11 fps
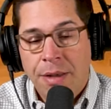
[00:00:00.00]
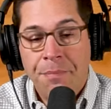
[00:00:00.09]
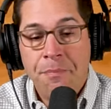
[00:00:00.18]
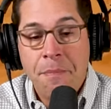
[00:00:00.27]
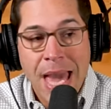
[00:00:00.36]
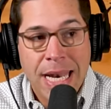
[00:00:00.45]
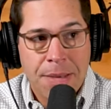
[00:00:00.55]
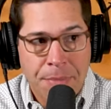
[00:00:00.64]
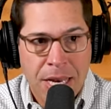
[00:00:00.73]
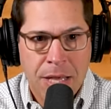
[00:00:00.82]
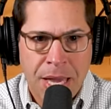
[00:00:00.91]
Many,
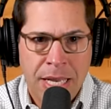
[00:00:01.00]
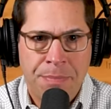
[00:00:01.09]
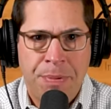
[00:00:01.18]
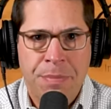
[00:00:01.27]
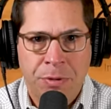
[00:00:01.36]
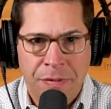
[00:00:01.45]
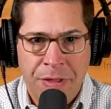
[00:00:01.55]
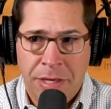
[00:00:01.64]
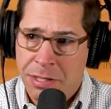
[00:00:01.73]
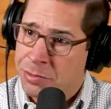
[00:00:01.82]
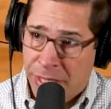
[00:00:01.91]
many, many people in the
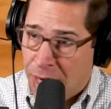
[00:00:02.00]
industry,